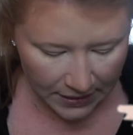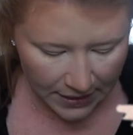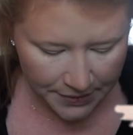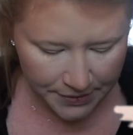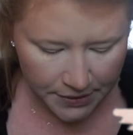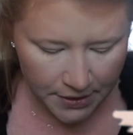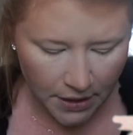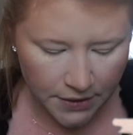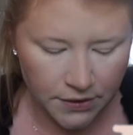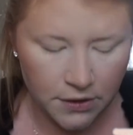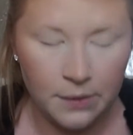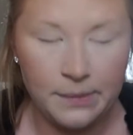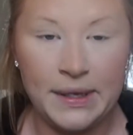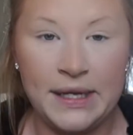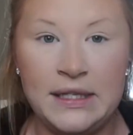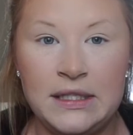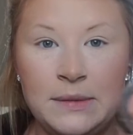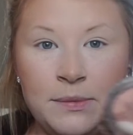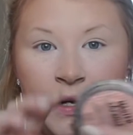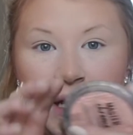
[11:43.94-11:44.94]
This is also
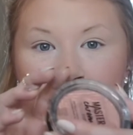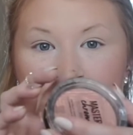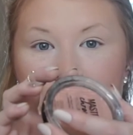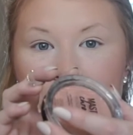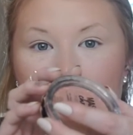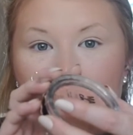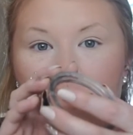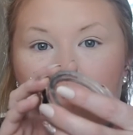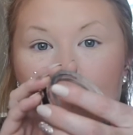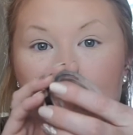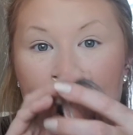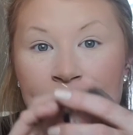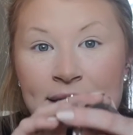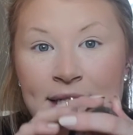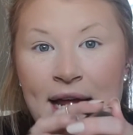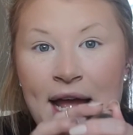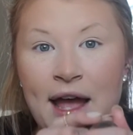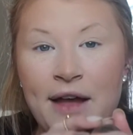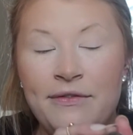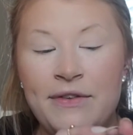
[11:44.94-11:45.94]
my spring summer
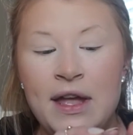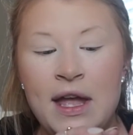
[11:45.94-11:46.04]
must-have.